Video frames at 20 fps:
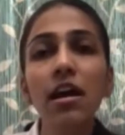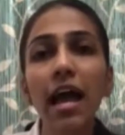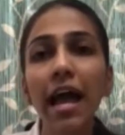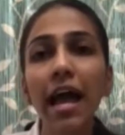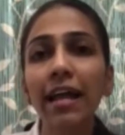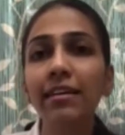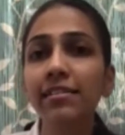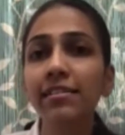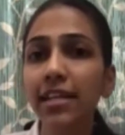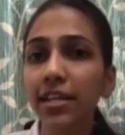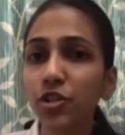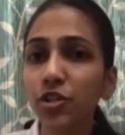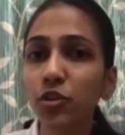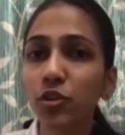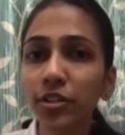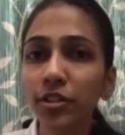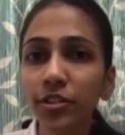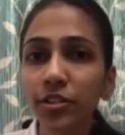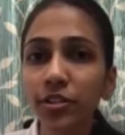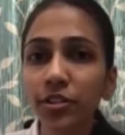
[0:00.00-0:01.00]
and sexual
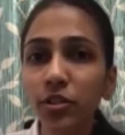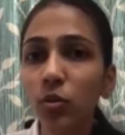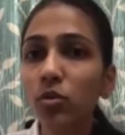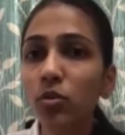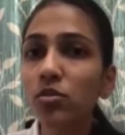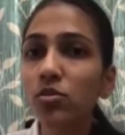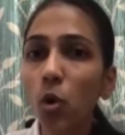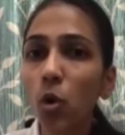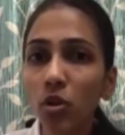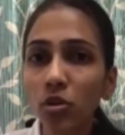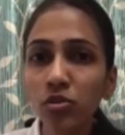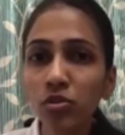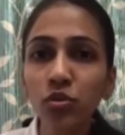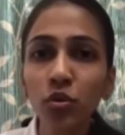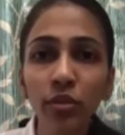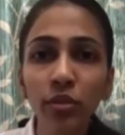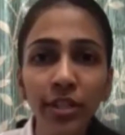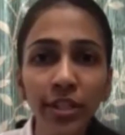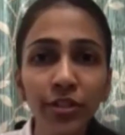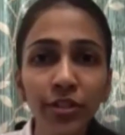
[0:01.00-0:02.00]
intercourse also
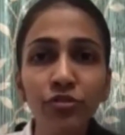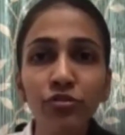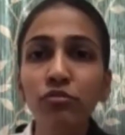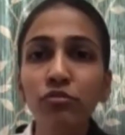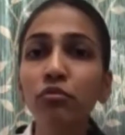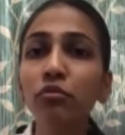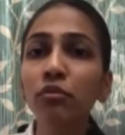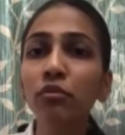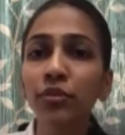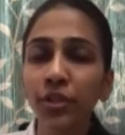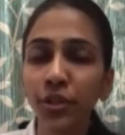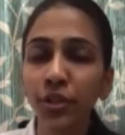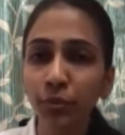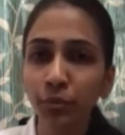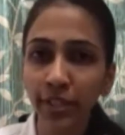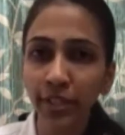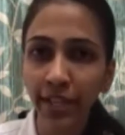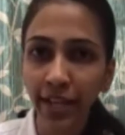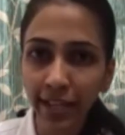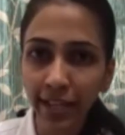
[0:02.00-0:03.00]
leads to
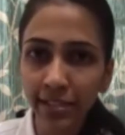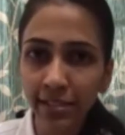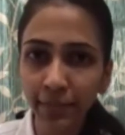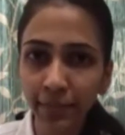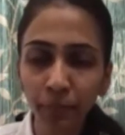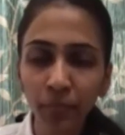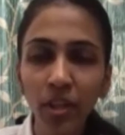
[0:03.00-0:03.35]
UTIs.